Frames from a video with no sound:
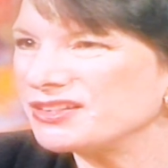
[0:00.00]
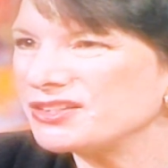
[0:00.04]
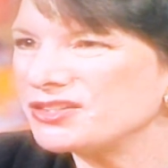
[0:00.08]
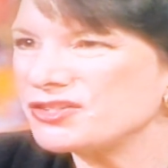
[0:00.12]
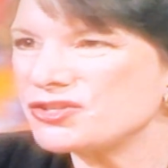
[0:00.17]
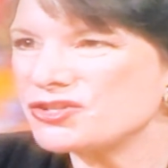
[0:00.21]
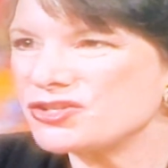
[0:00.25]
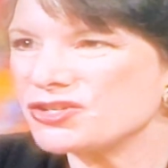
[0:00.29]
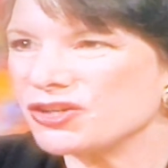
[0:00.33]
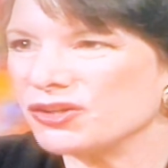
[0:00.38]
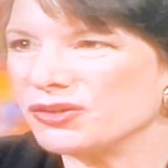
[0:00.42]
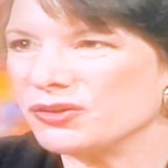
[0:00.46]

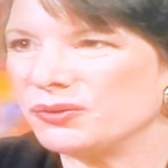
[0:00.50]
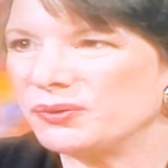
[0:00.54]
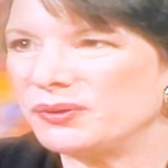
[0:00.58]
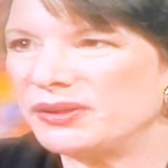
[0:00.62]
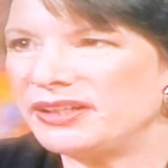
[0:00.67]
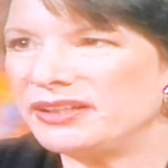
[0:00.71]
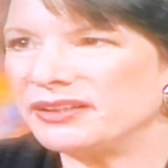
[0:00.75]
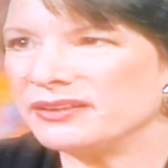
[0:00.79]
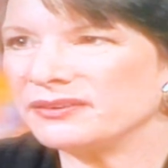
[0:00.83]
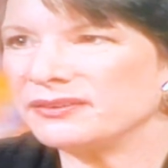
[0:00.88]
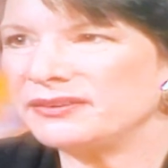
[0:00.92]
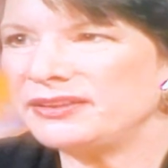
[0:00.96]
So
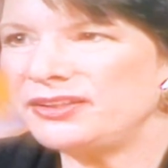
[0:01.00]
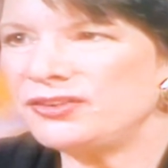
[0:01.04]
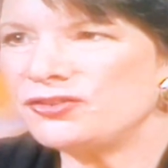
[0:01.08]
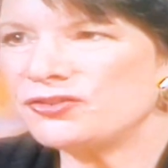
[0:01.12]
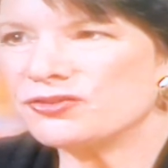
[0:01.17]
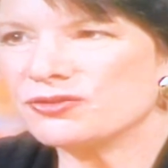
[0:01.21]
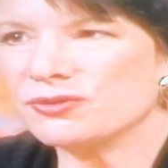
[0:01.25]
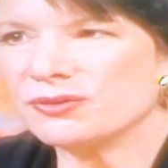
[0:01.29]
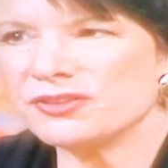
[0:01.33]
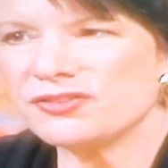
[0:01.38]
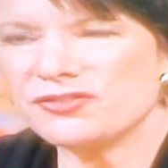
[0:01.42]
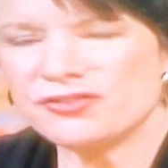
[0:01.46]
at
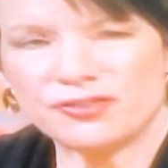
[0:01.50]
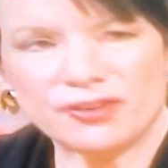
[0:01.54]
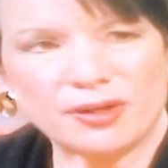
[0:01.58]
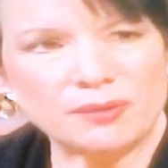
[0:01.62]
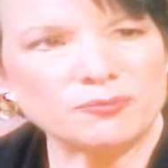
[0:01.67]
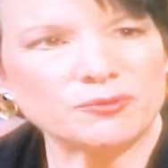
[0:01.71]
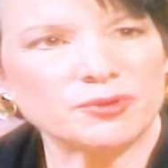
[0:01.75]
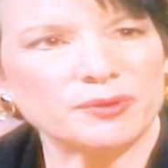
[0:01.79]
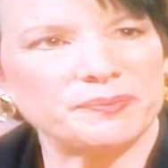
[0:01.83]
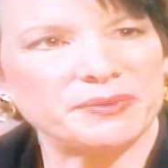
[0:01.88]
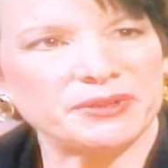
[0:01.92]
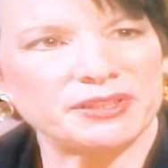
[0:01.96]
least
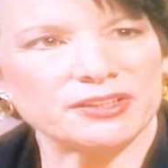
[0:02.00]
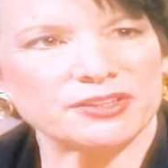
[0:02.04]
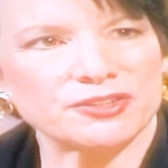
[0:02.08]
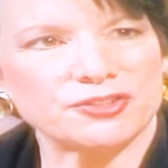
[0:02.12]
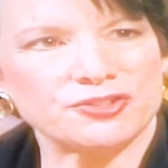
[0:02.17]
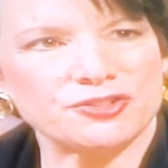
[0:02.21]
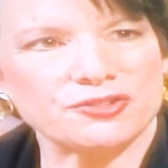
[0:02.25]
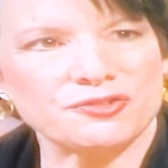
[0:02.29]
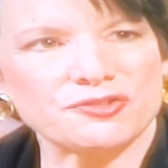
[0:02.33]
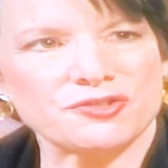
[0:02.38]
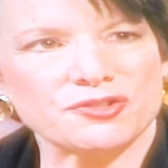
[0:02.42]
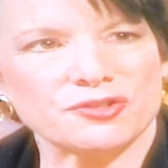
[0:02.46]
some rabbinic
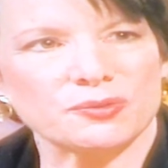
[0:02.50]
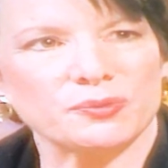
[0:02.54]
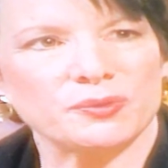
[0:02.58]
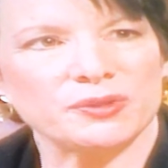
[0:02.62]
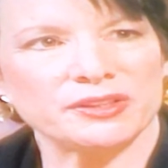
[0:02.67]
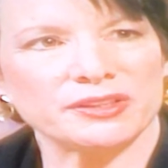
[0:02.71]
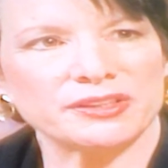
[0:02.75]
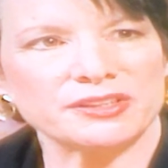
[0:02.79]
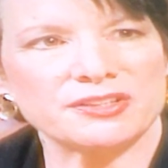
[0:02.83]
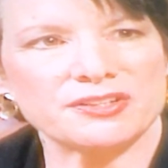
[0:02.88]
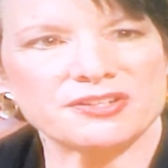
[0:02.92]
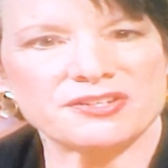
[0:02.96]
Jews are
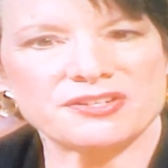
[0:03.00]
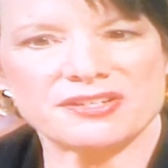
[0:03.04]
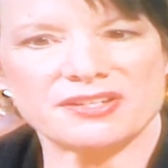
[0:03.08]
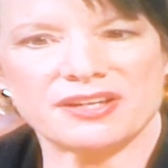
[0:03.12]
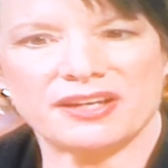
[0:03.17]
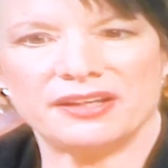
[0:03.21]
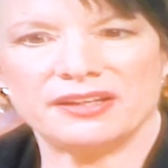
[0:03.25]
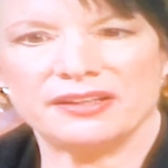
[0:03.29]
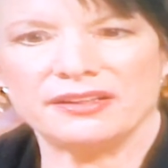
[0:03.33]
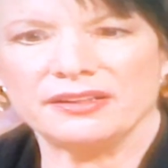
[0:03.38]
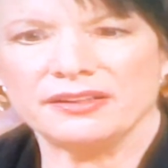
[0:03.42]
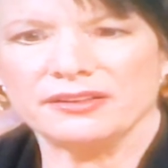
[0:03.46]
willing to
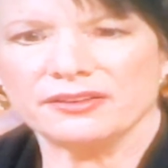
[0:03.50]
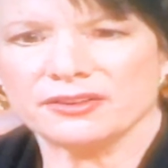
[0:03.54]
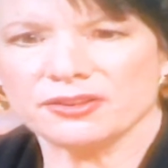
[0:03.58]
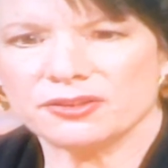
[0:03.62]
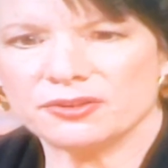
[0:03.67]
say the